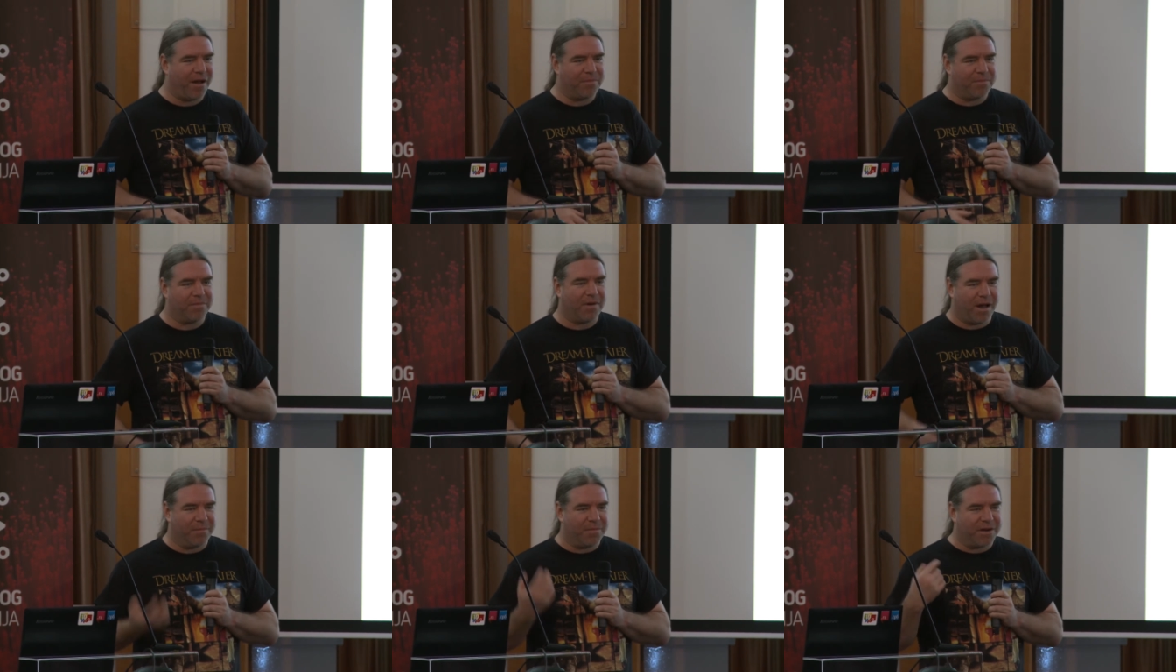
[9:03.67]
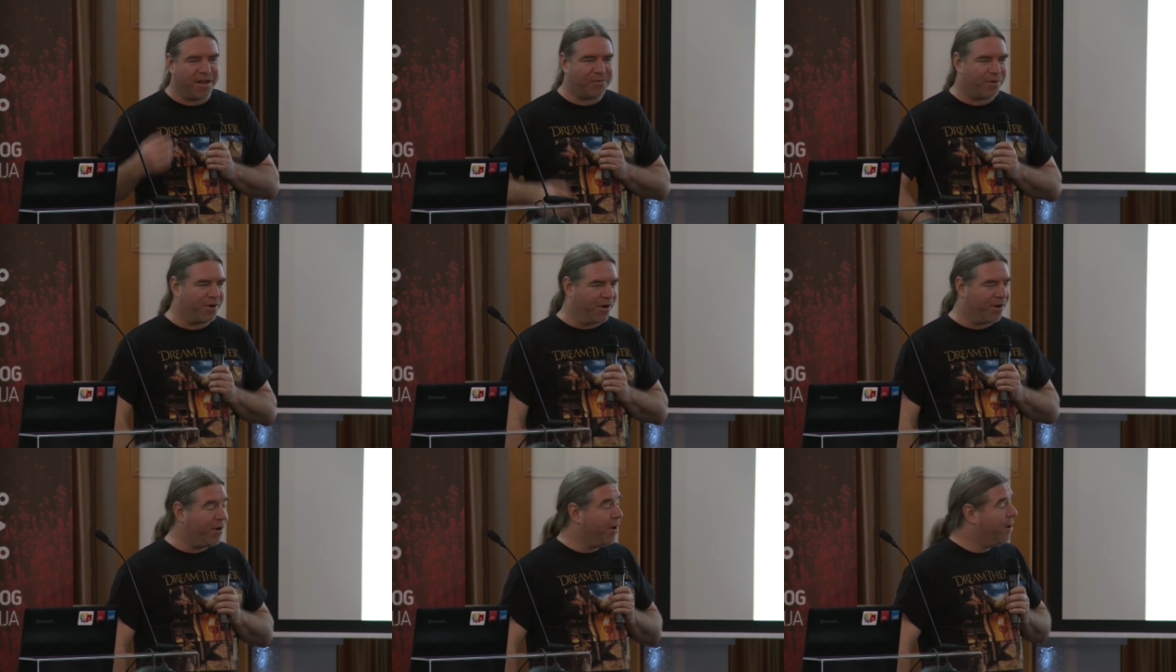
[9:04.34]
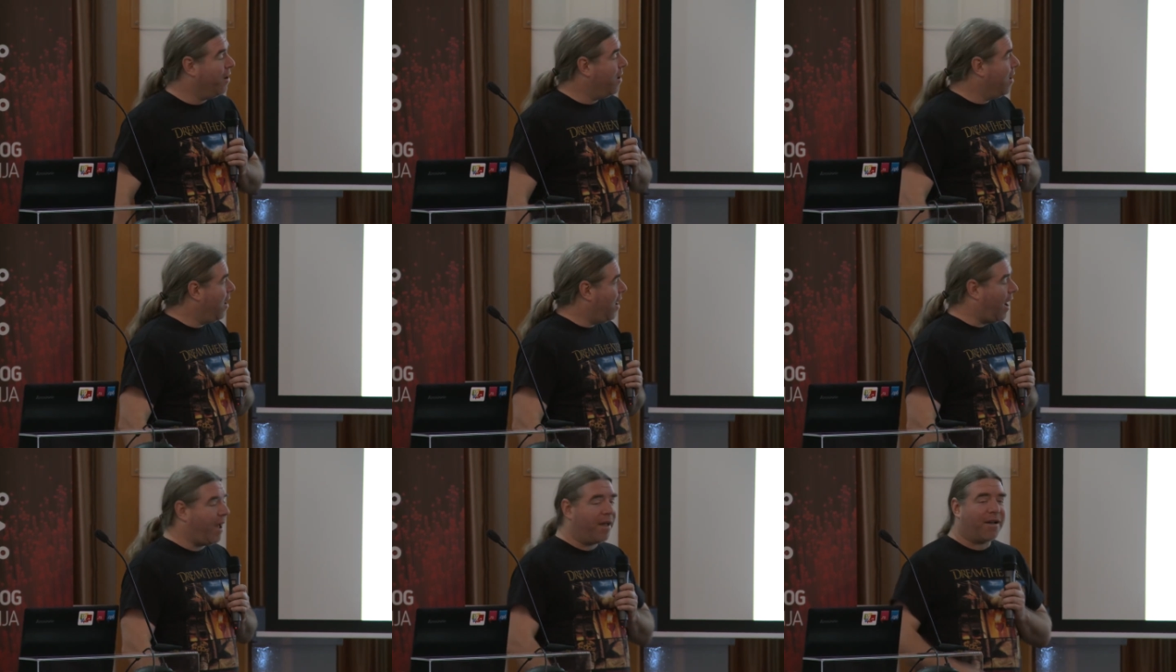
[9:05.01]
I'm a networker.
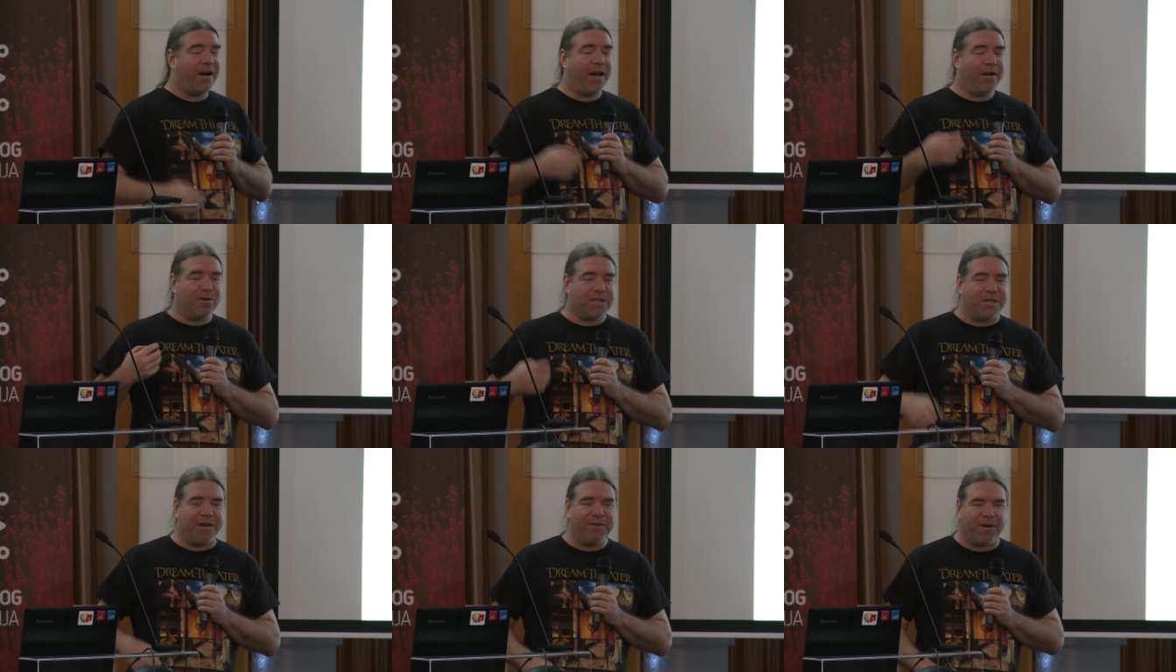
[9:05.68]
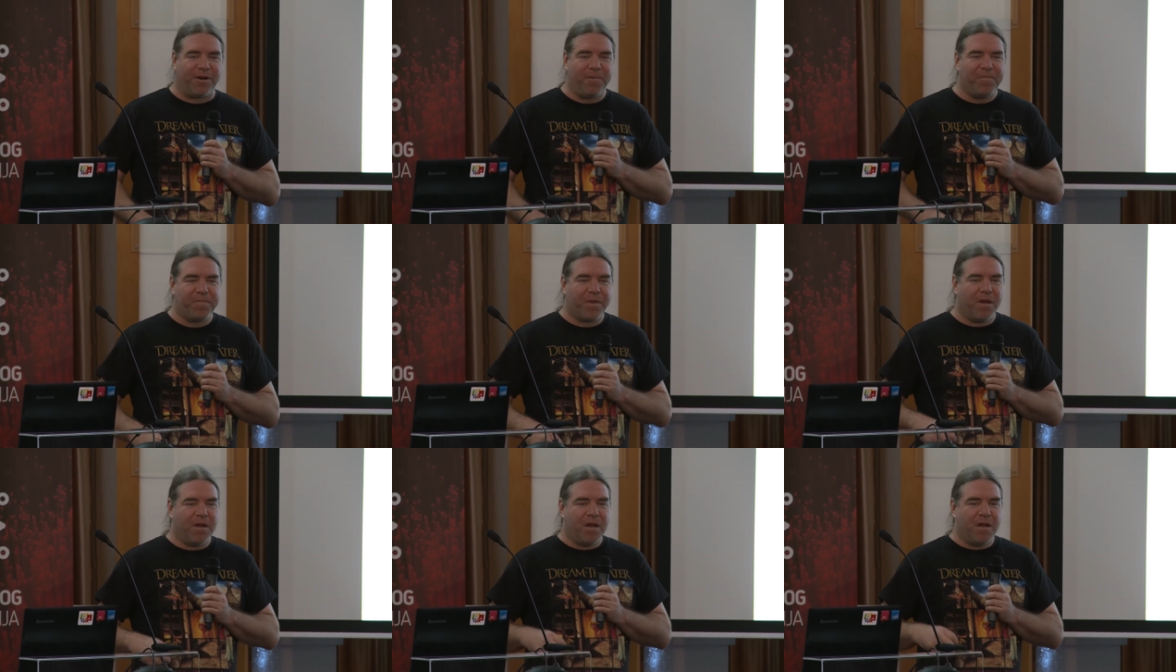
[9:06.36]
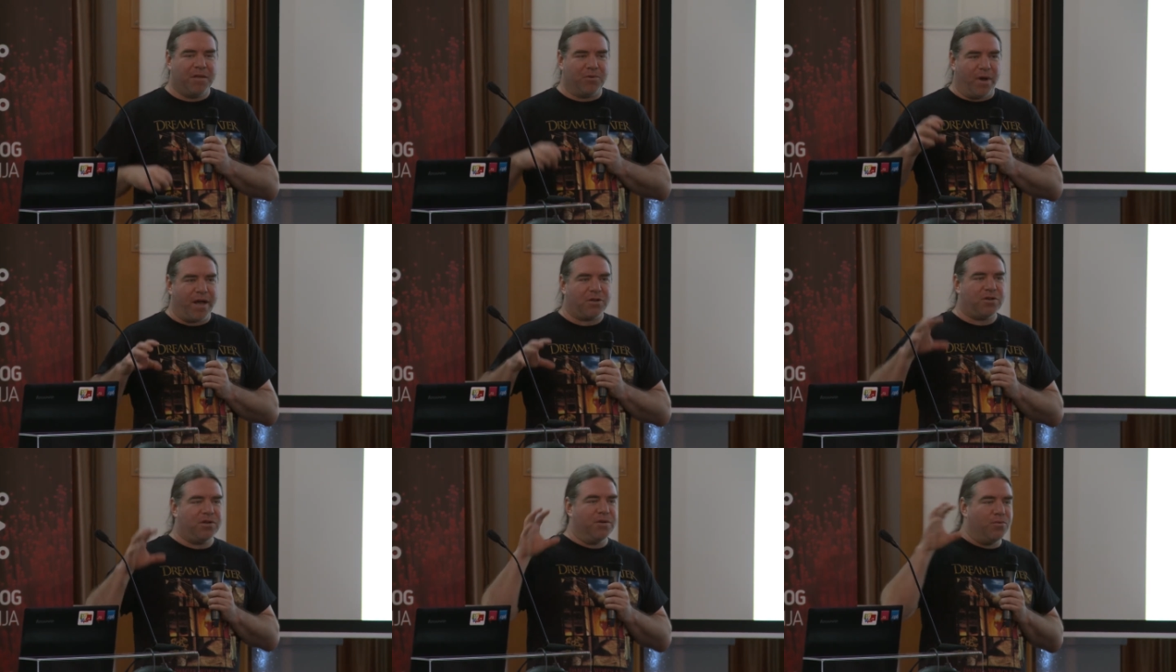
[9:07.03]
I got Sander to
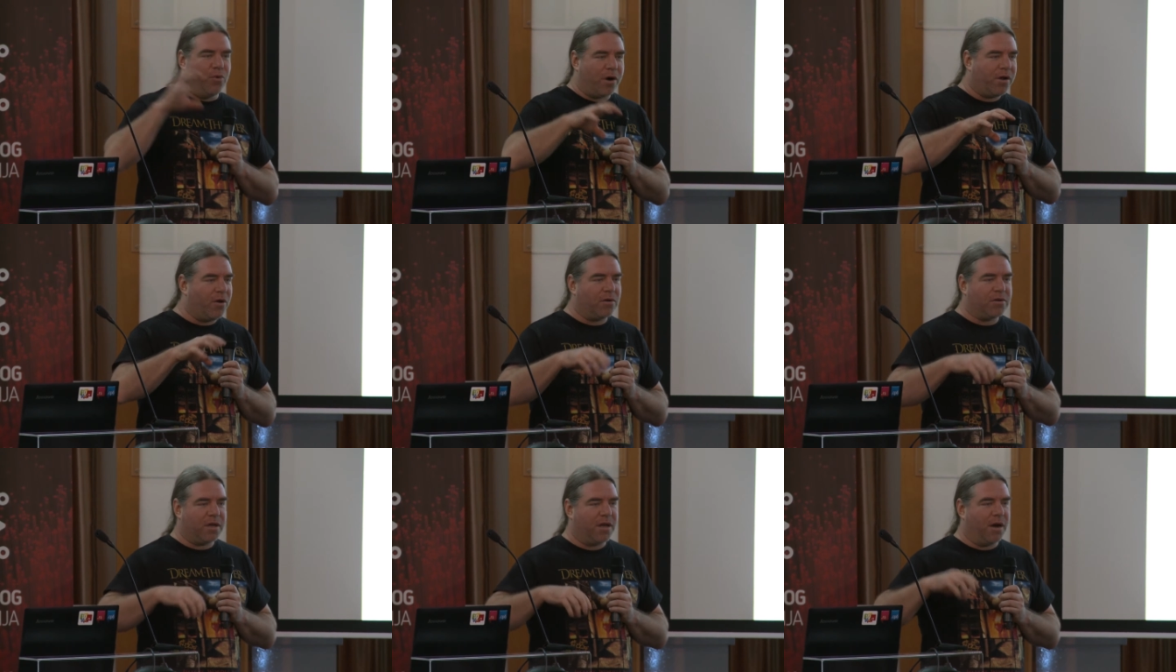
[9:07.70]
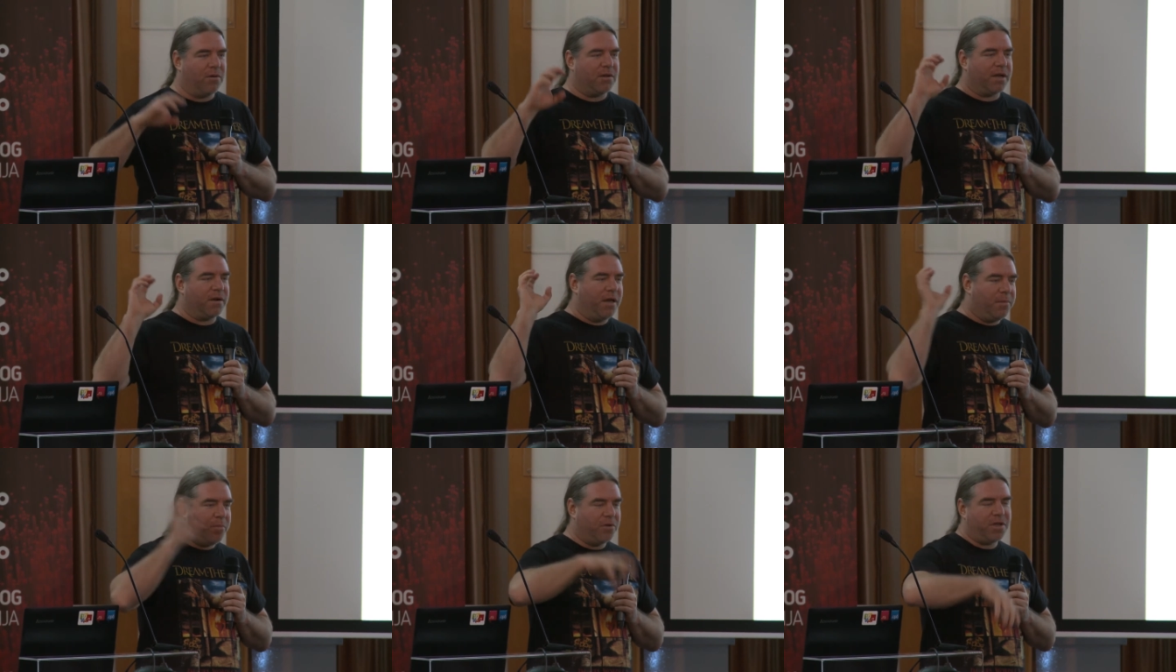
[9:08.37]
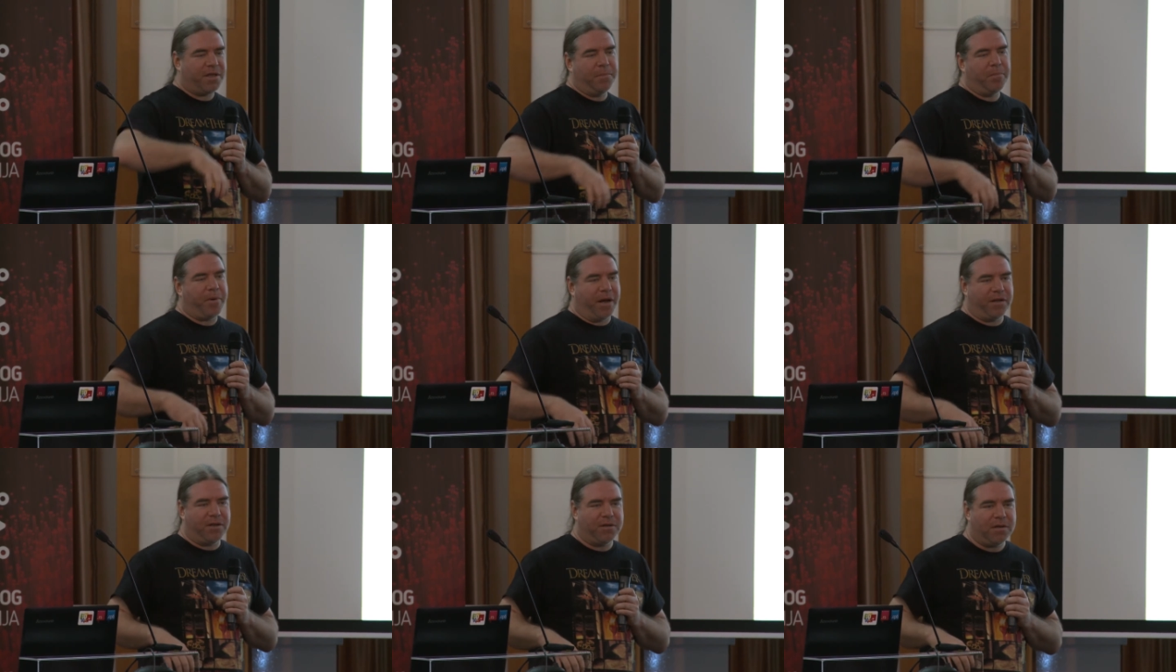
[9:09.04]
actually work on the code, and he put it in
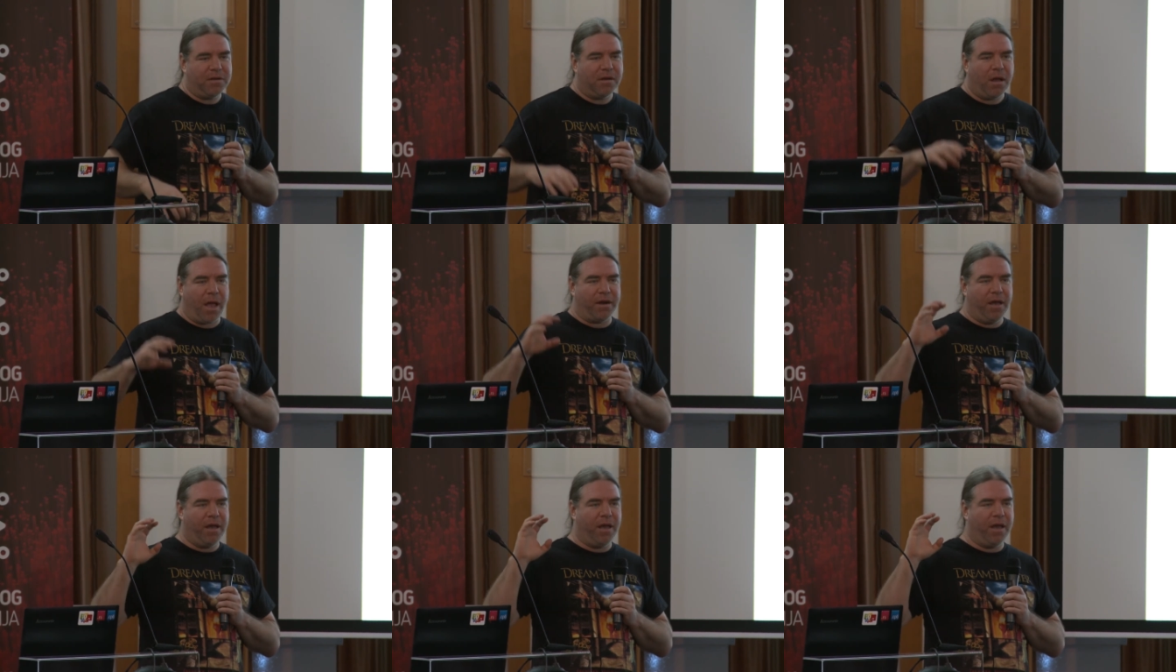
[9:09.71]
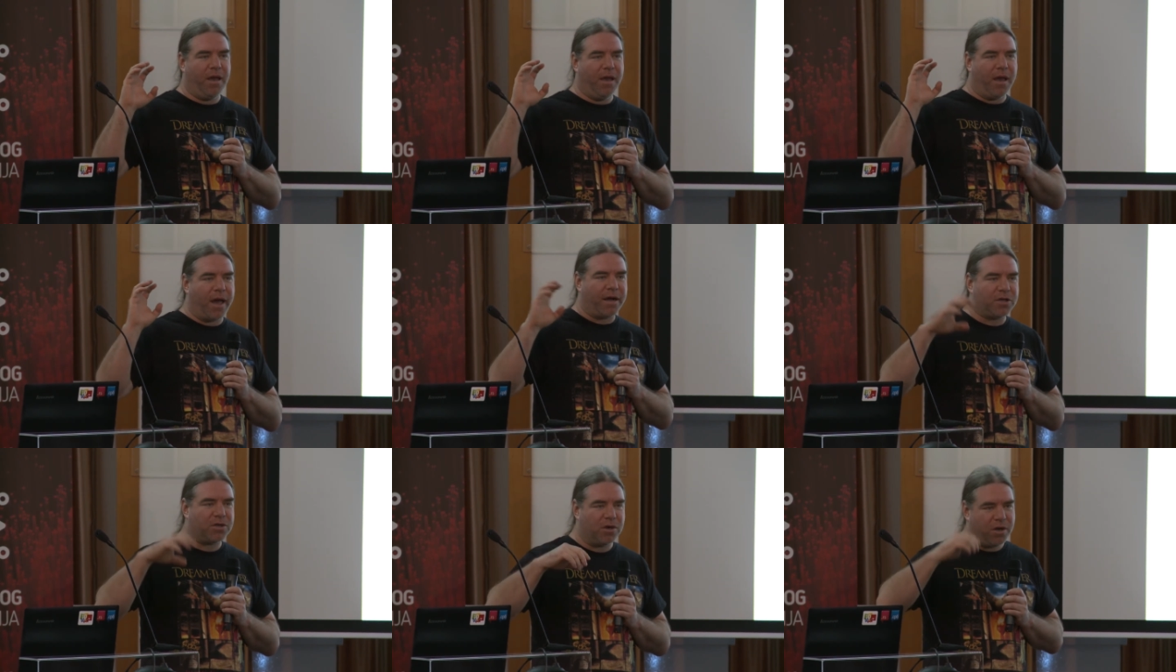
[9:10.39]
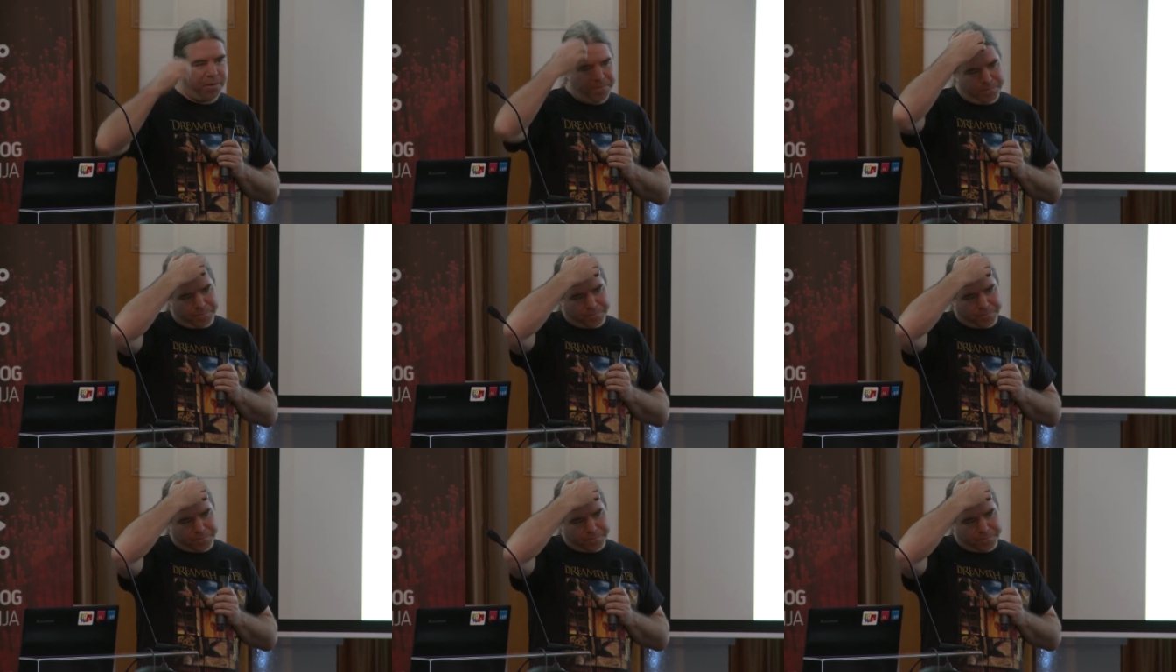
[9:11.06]
Python, and he actually